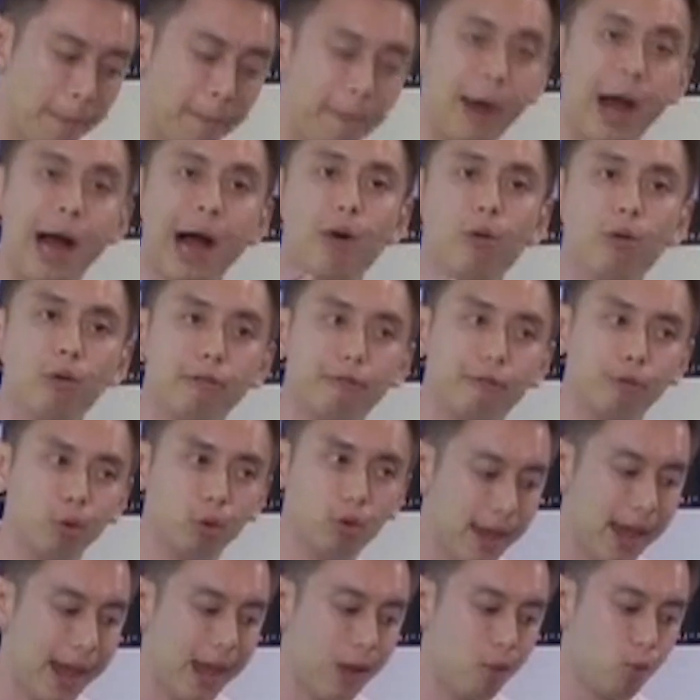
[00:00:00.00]

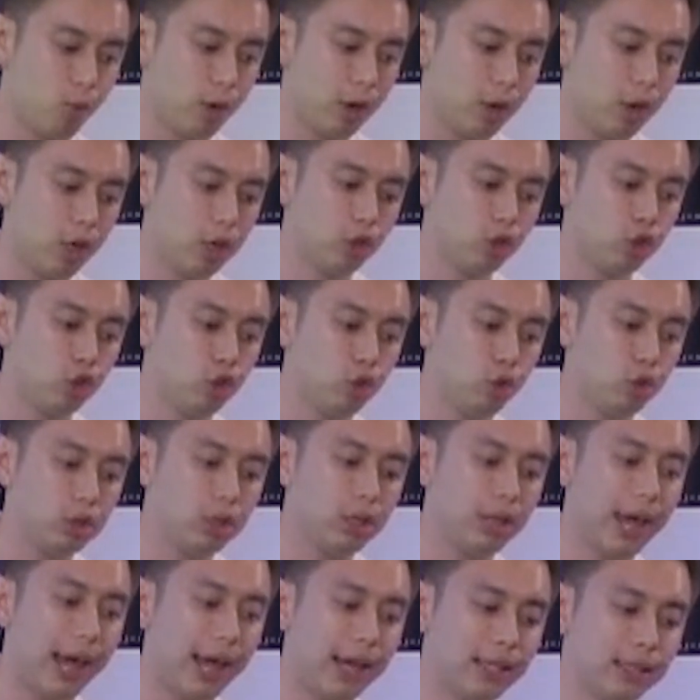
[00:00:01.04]
powerful, and we're not
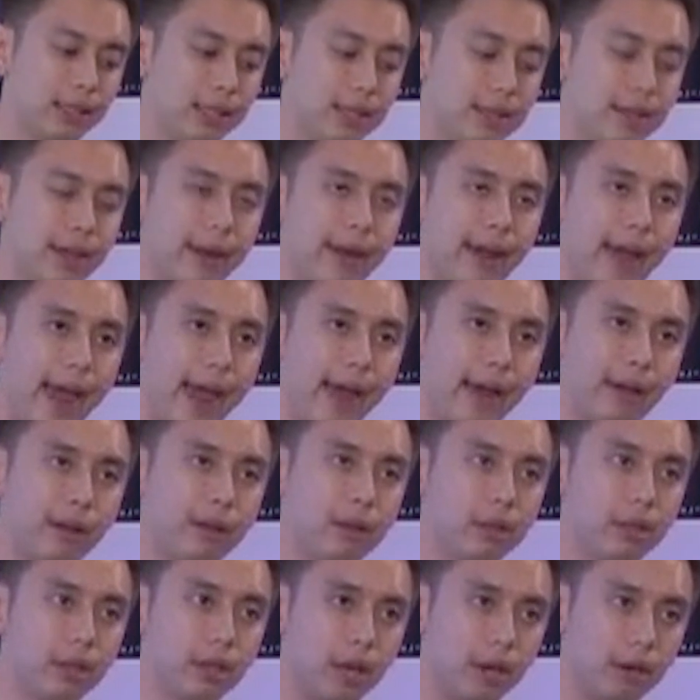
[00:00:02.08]
utilizing that
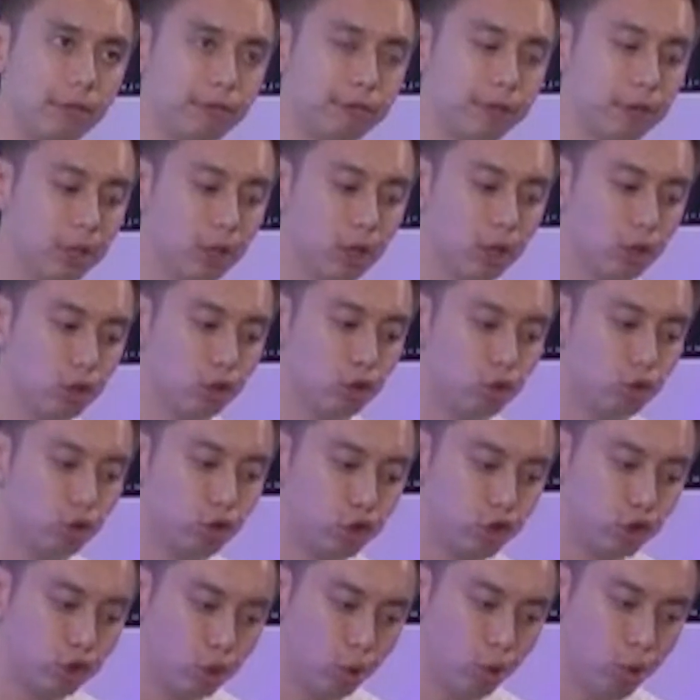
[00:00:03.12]
angle enough to
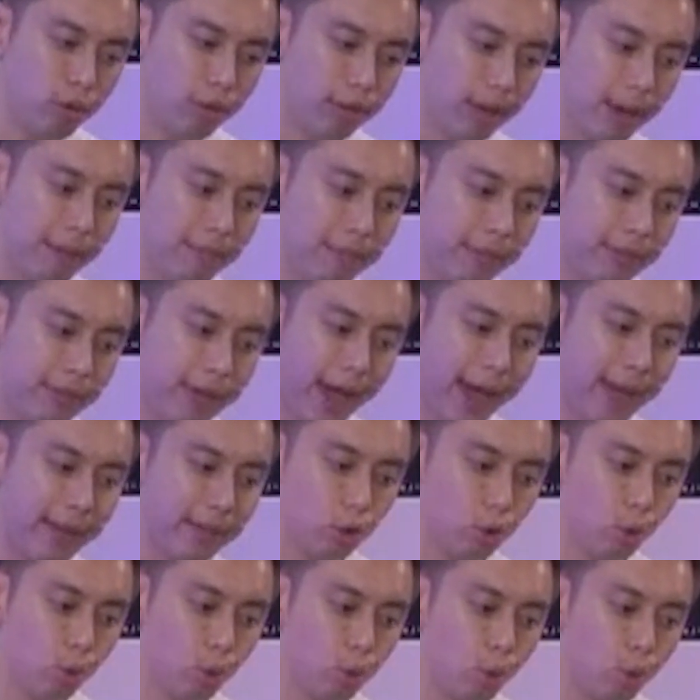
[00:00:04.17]
show them
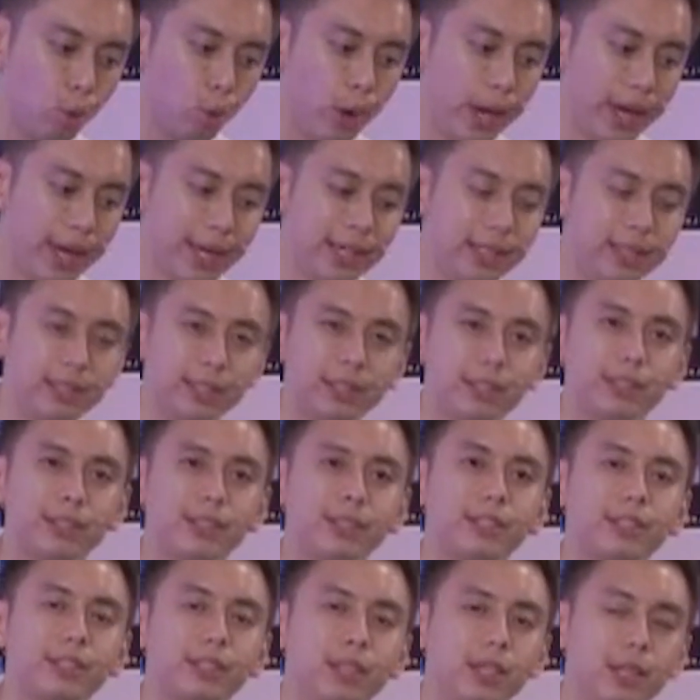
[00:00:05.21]
that
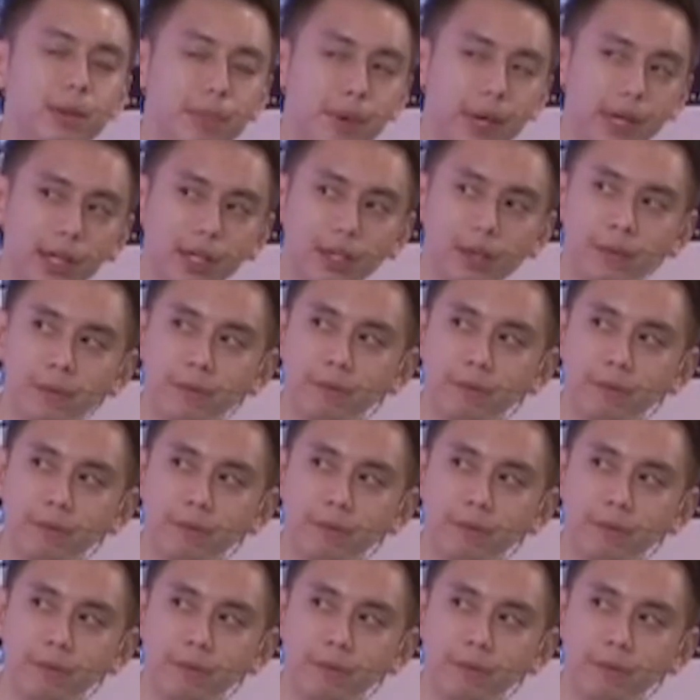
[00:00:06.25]
waist slimming